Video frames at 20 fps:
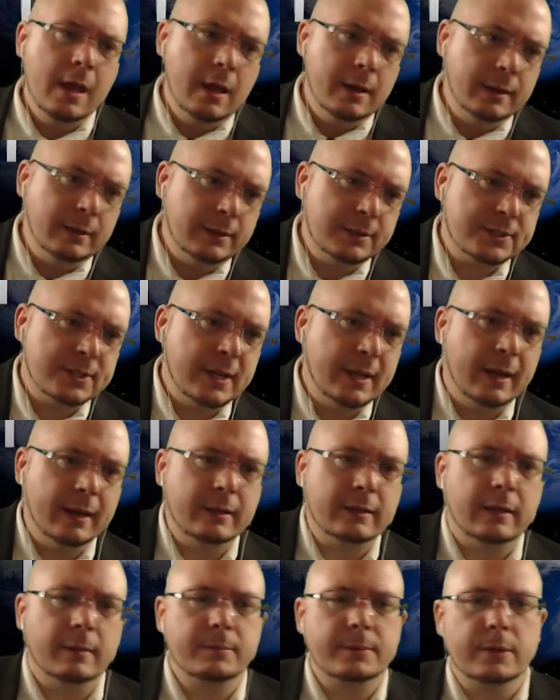Now, let's say I
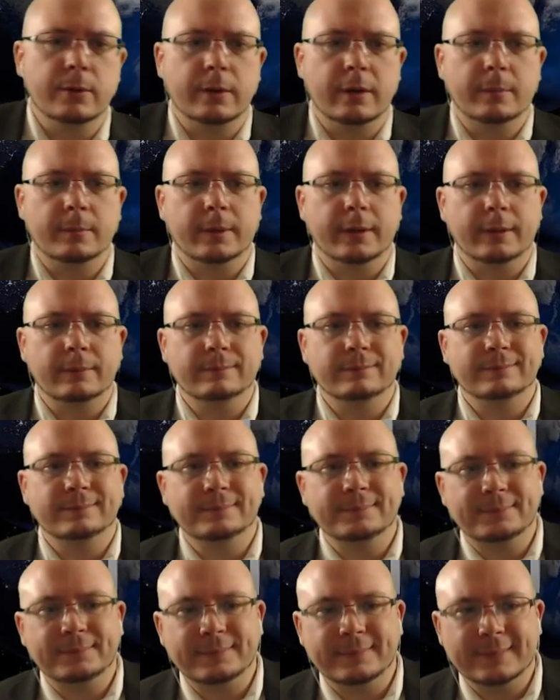come to you and I'm like,
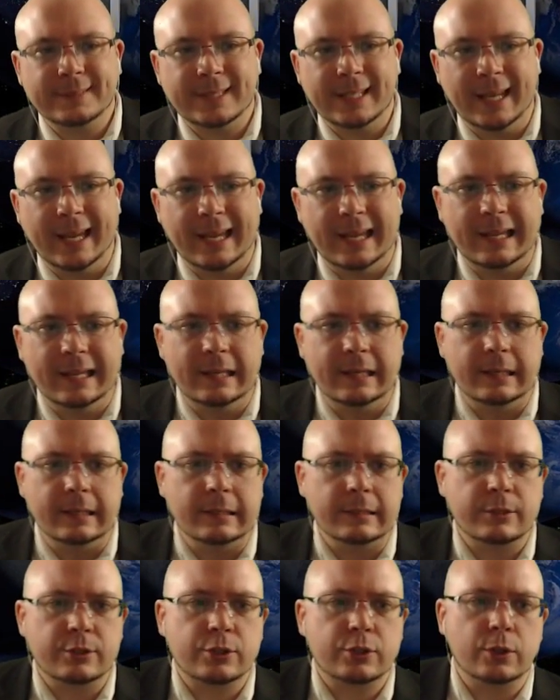
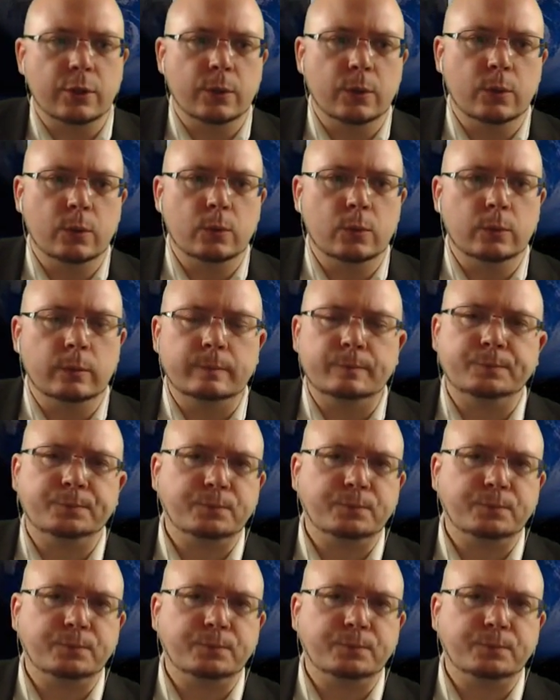hey, so